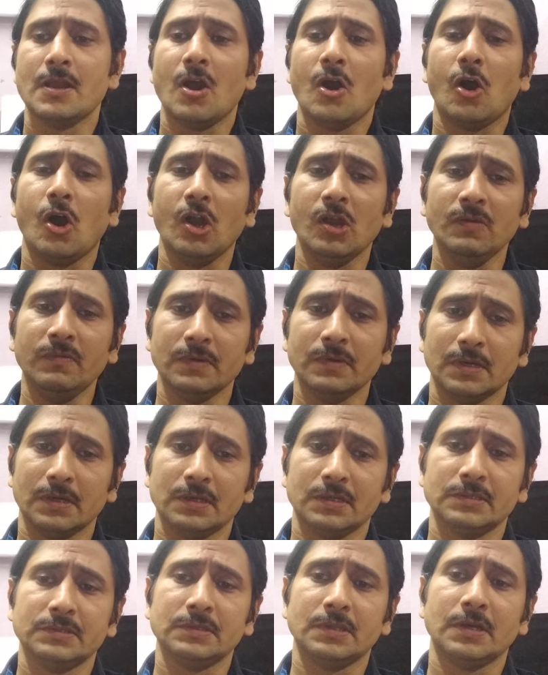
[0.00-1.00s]
However,
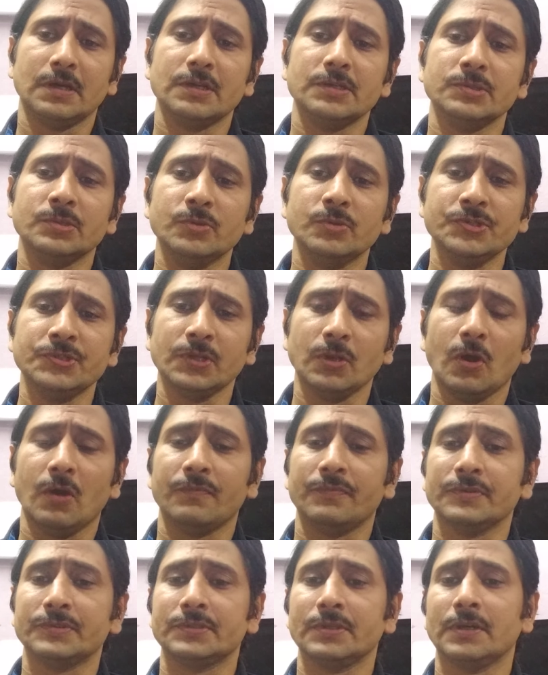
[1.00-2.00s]
the judicial
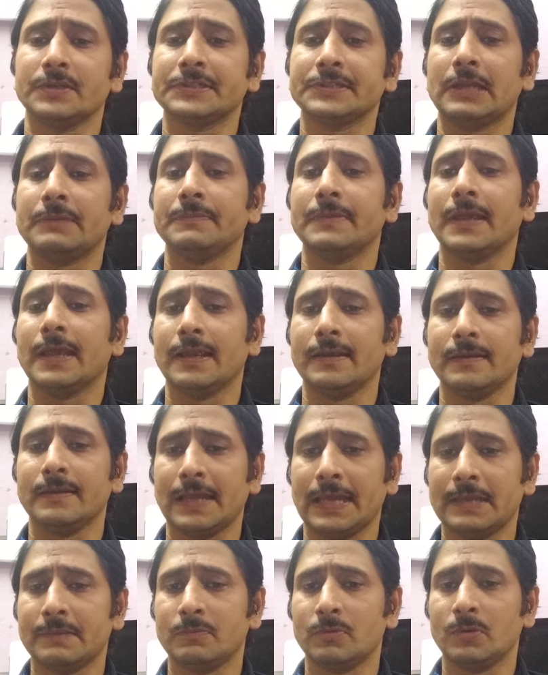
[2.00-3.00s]
officer can be held
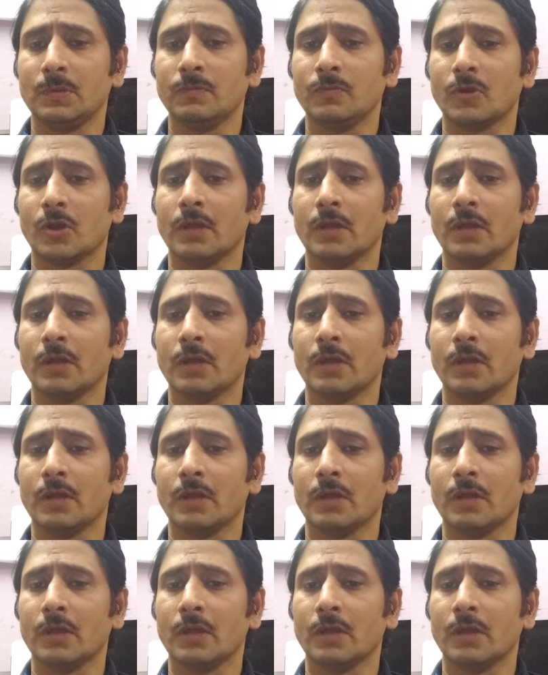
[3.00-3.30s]
liable for